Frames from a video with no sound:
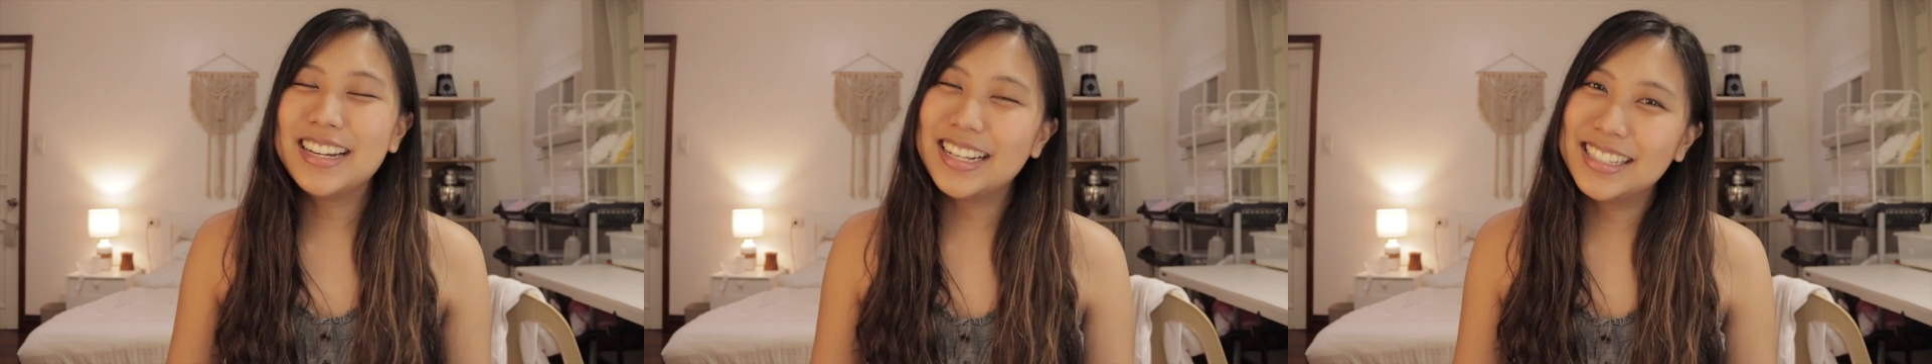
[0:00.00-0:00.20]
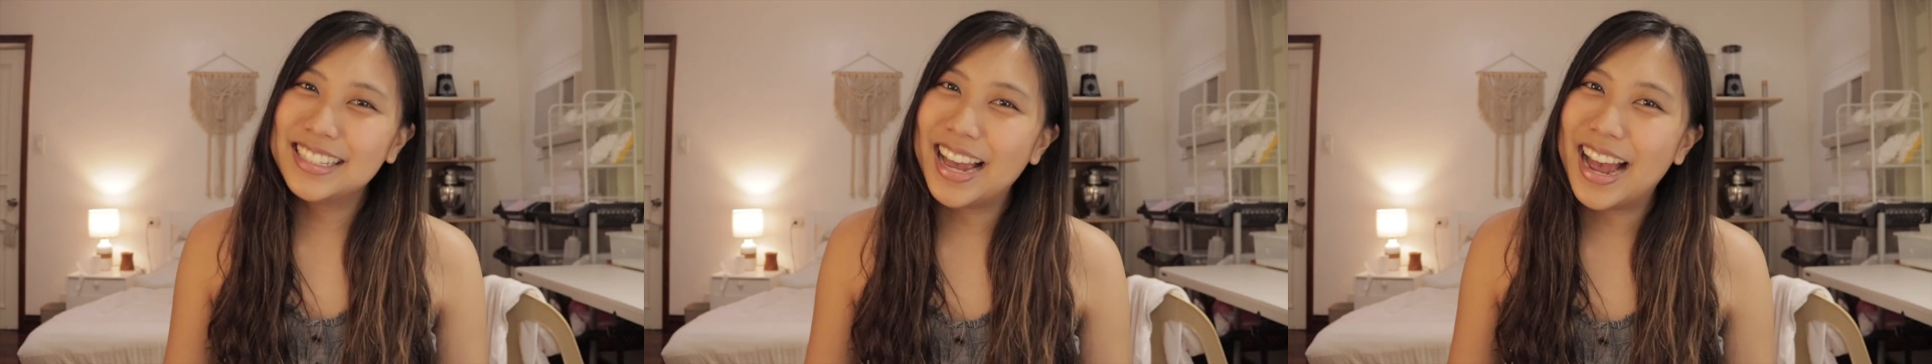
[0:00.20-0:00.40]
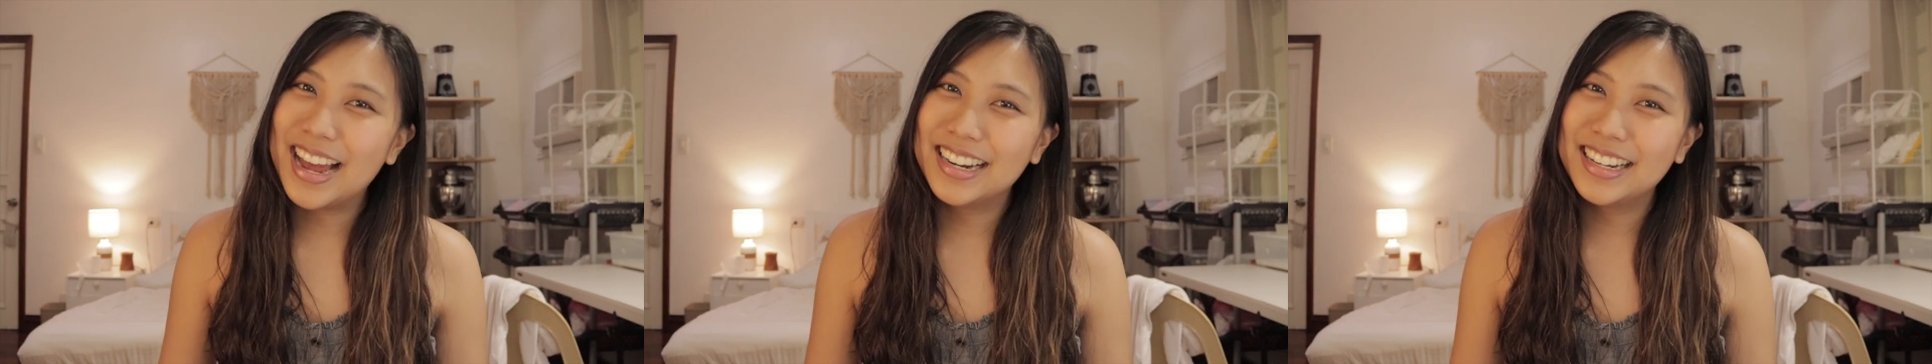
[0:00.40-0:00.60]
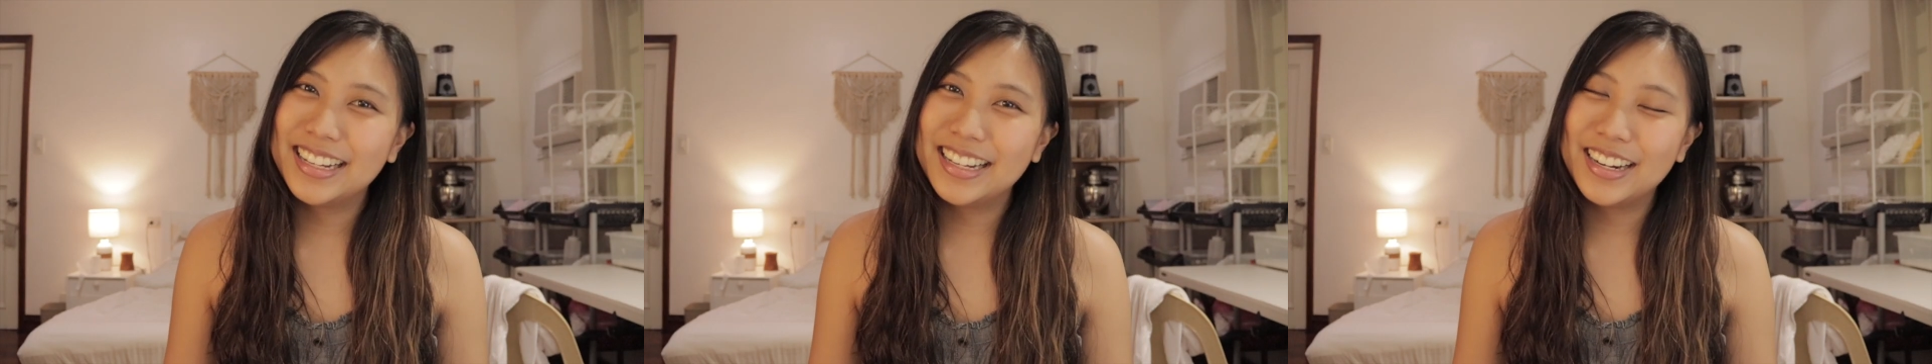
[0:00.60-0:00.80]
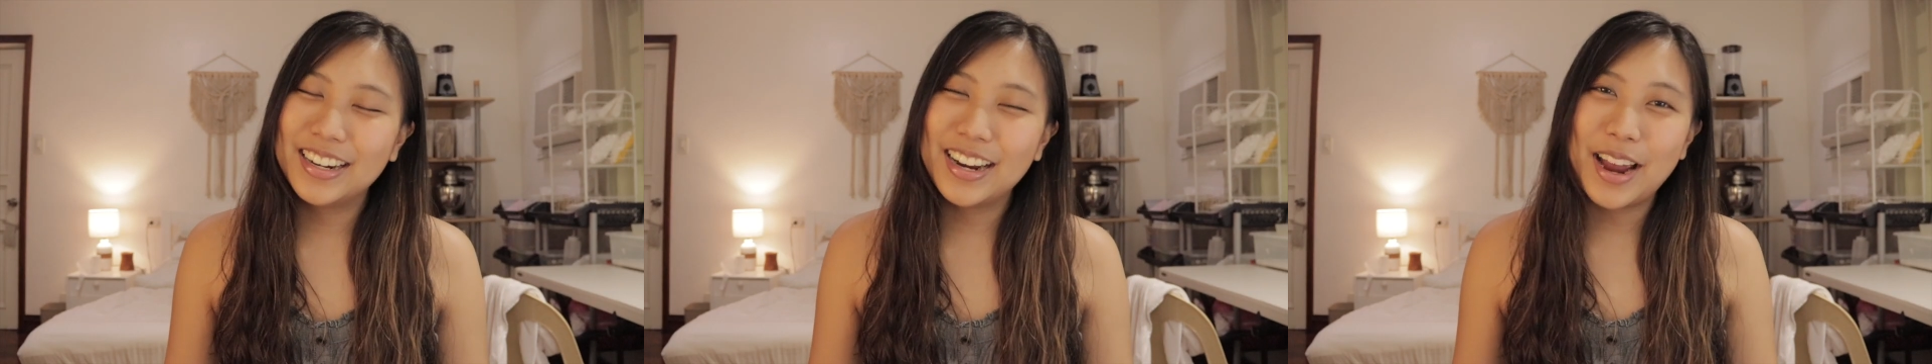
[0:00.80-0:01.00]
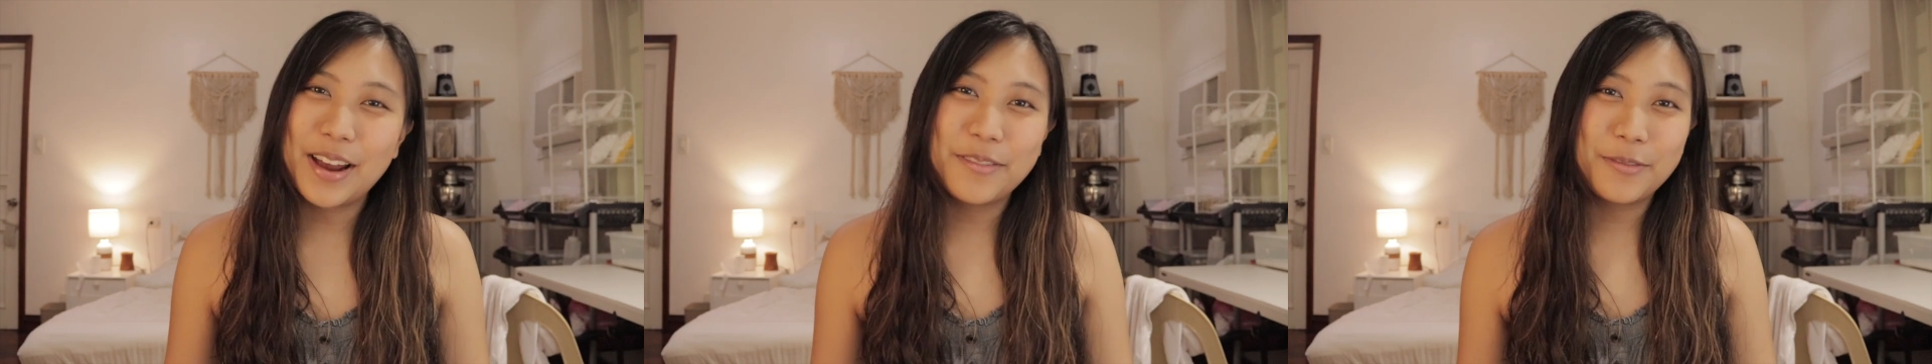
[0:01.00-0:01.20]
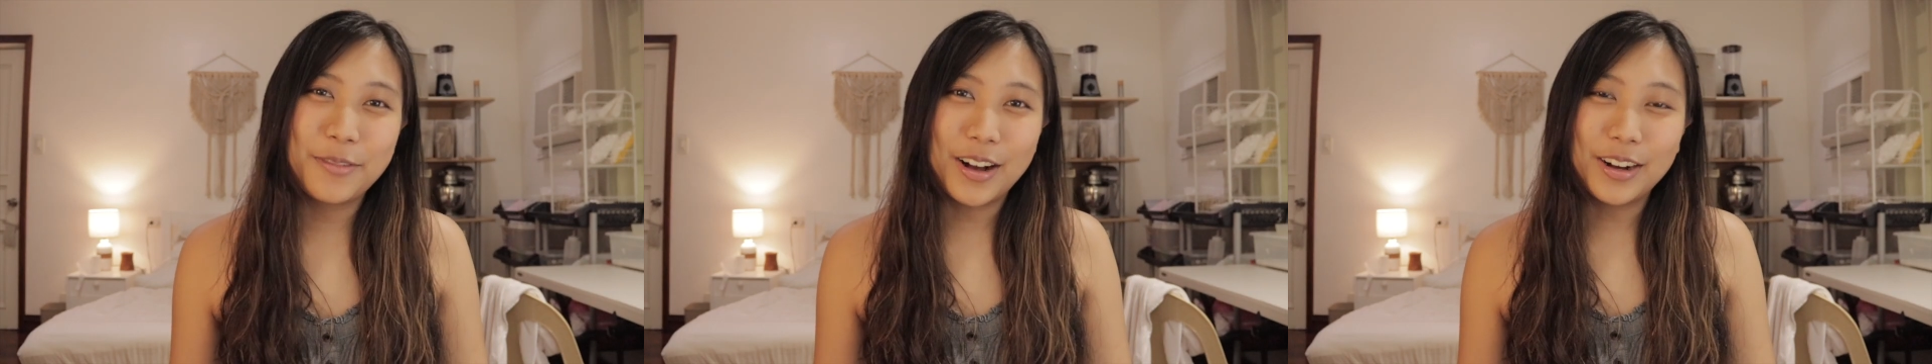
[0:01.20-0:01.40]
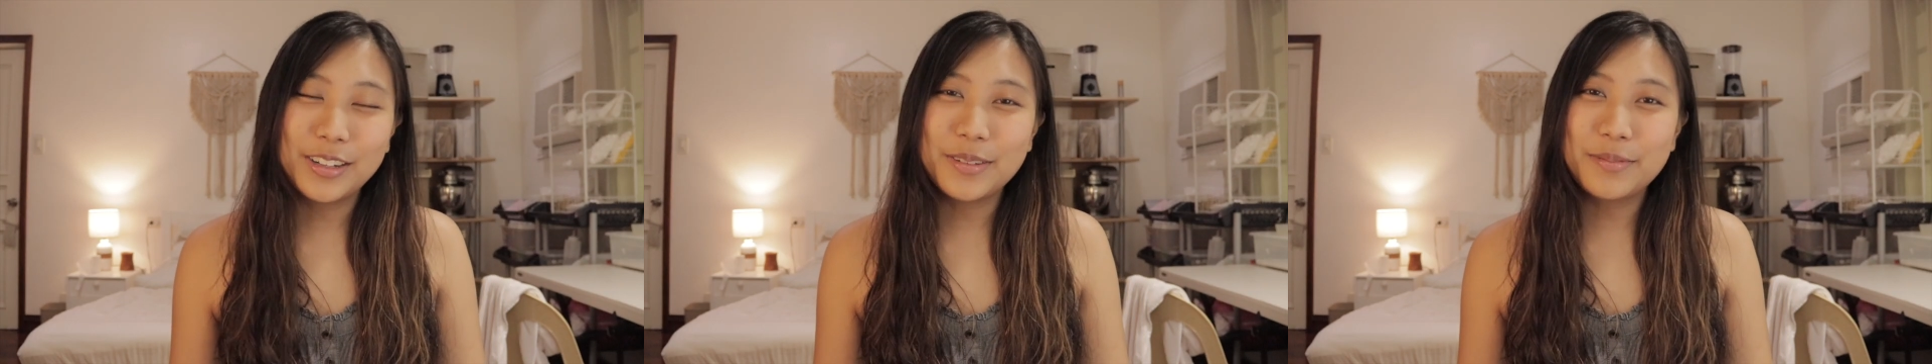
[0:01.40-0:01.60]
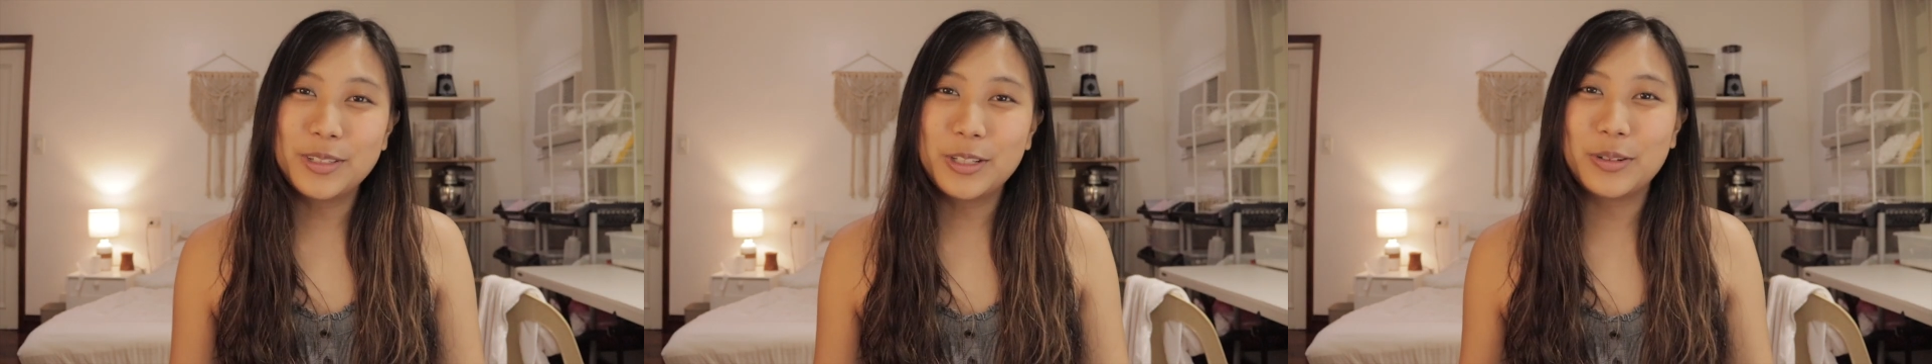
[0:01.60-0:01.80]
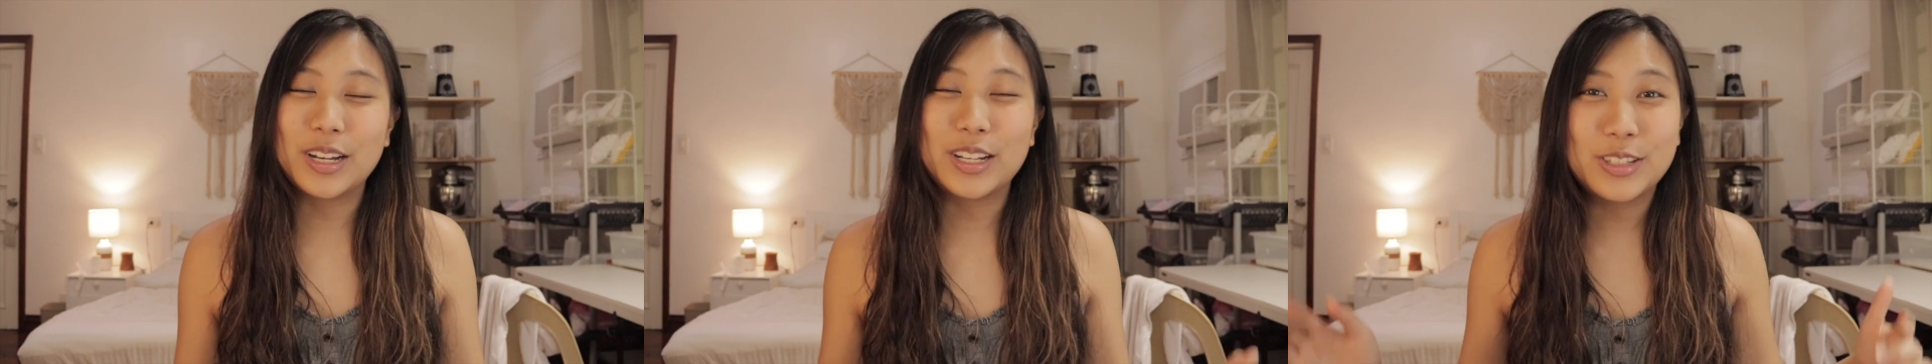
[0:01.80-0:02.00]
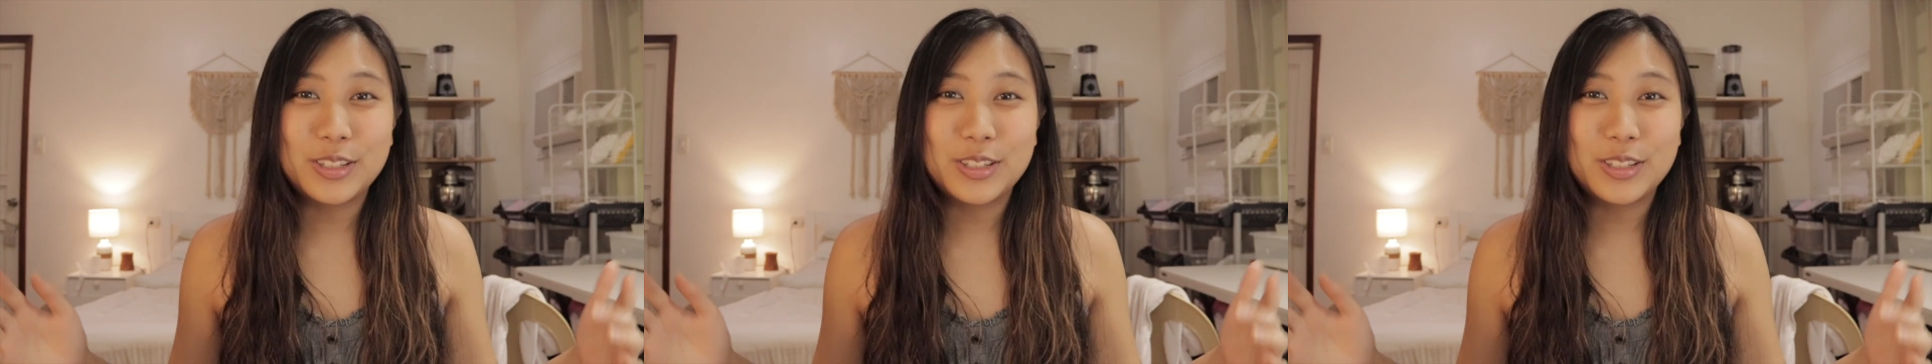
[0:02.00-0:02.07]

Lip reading: it's Hannah here, and welcome to a